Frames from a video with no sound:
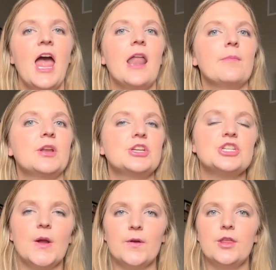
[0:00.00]
and I'm gonna
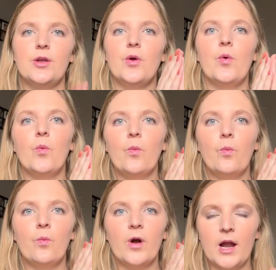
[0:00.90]
share with you
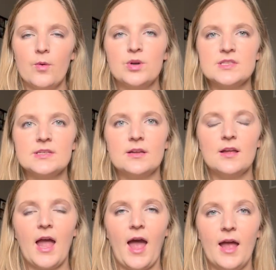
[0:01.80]
where I was
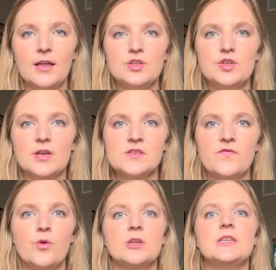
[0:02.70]
at in
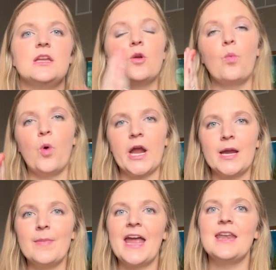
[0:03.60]
2014, where
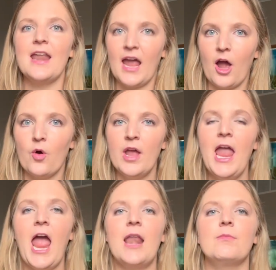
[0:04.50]
I'm at now,
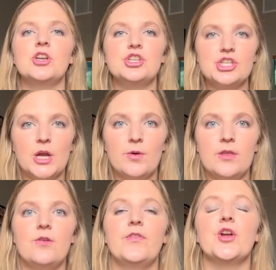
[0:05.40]
and I'm gonna share
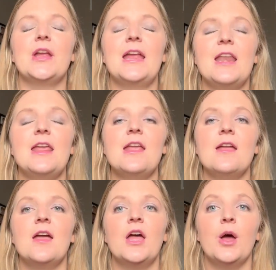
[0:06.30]
with you if there are
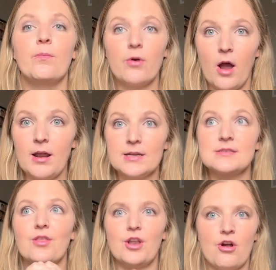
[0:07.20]
any
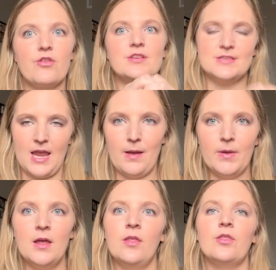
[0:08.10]
products that are the same.